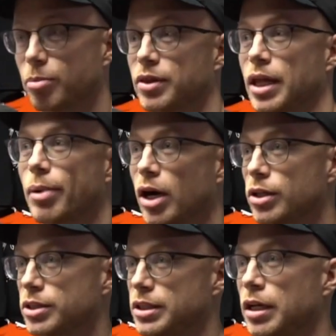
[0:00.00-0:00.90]
but they
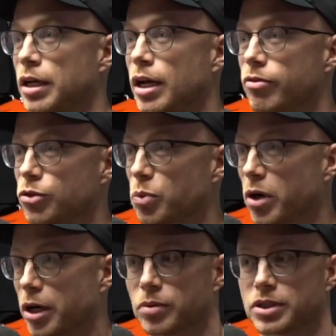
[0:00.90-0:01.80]
polished it enough to where
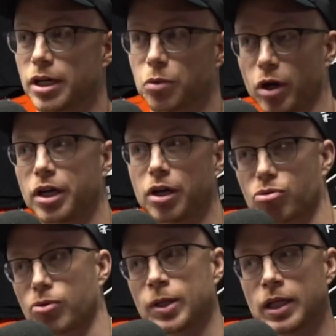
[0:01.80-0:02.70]
it was like radio
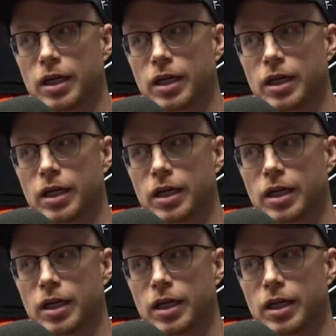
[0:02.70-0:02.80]
friendly.